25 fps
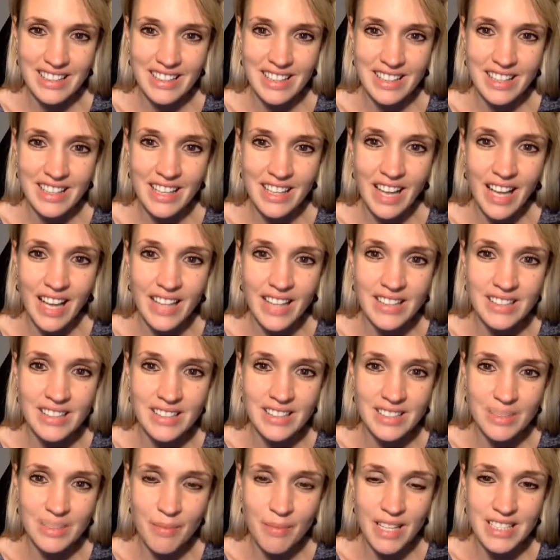And the
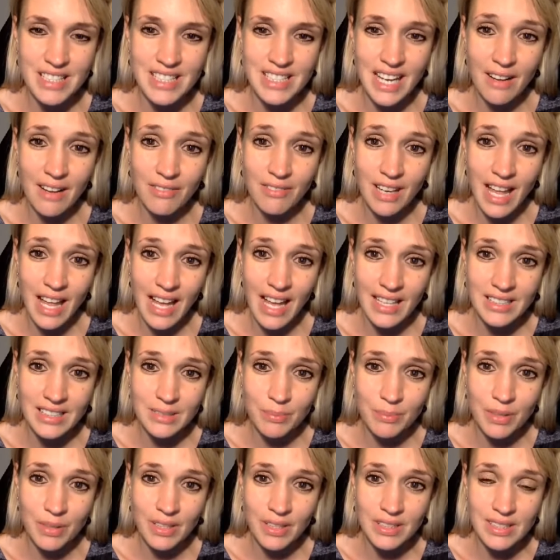hunters are meant to have
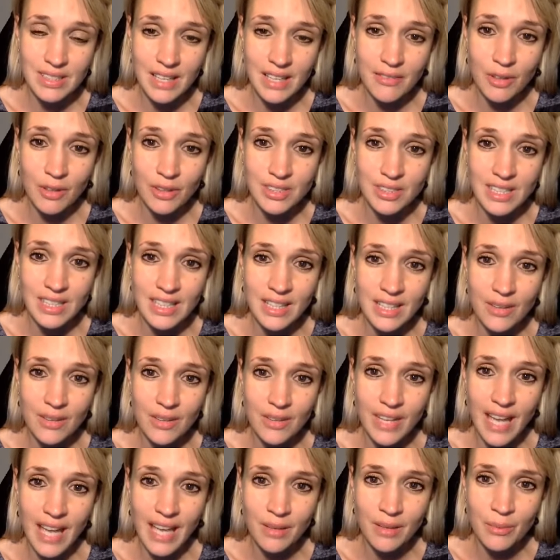less because they've got to kill
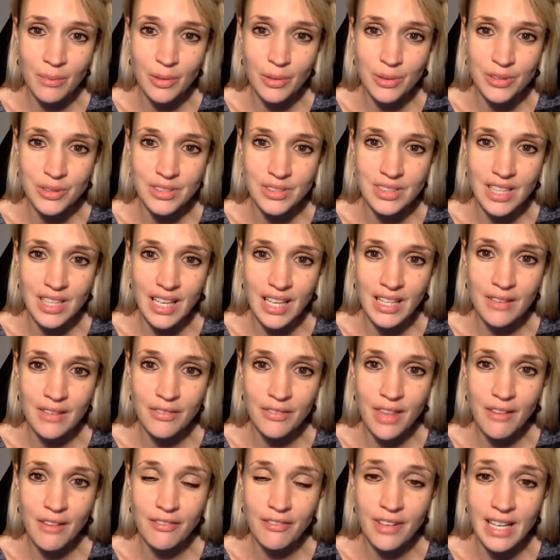the animals. And
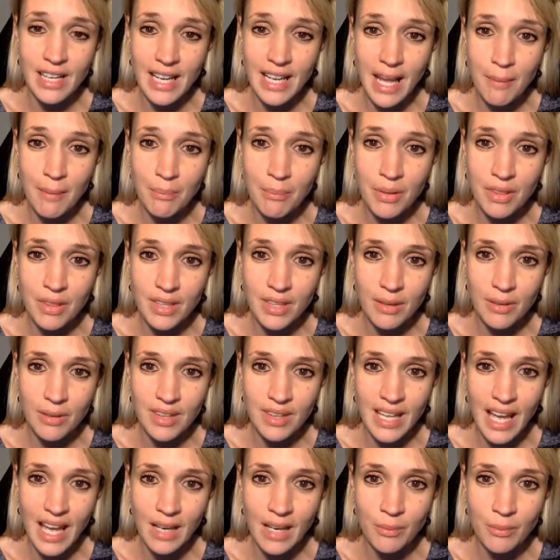if they're feeling empathy with
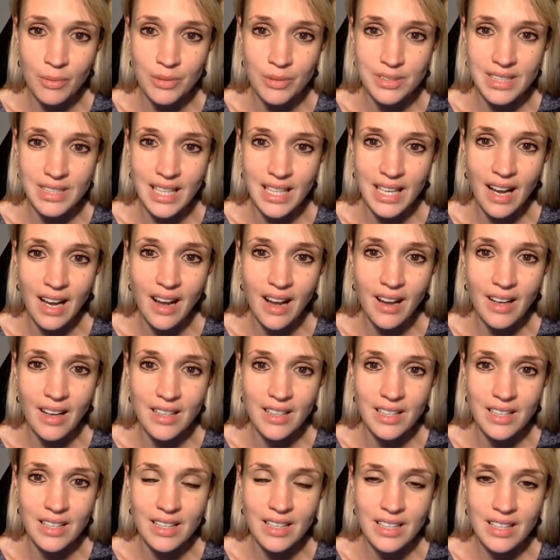the animals, they
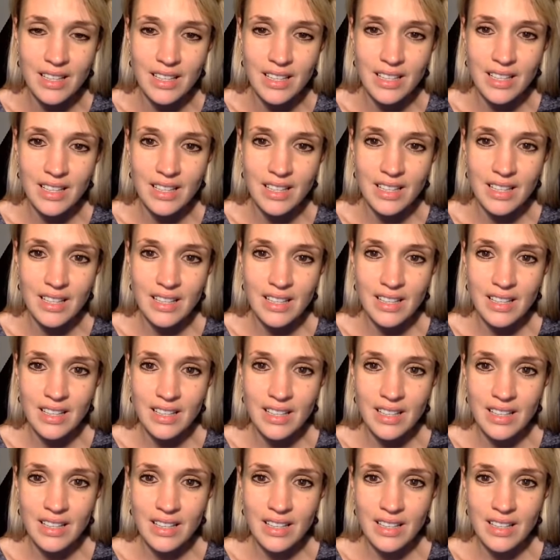can't.
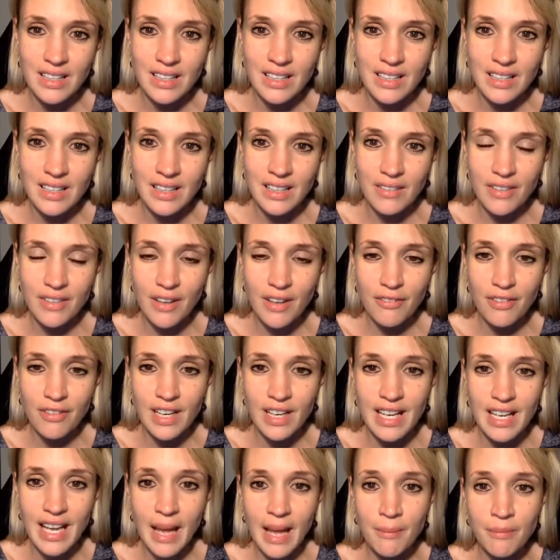If they're
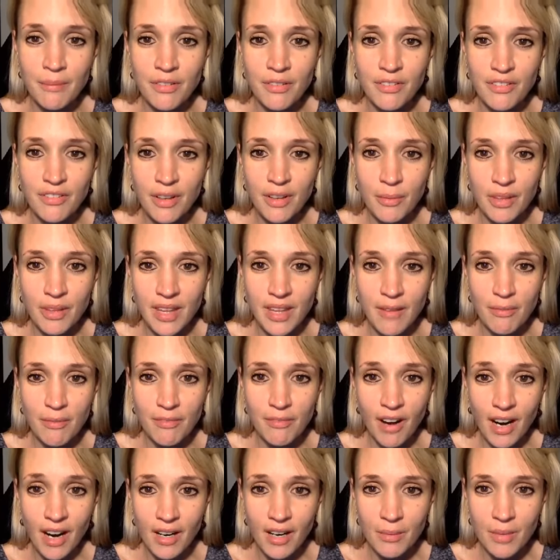feeling empathy with their
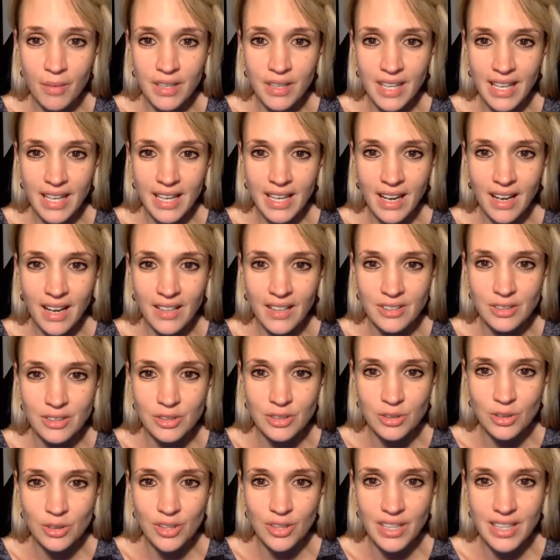environment, they can't
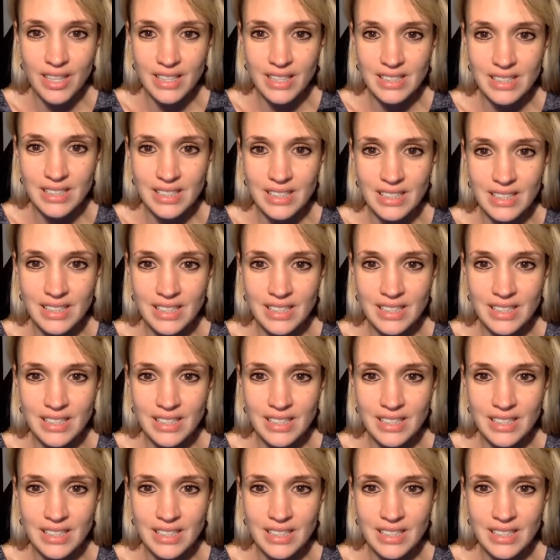destroy it.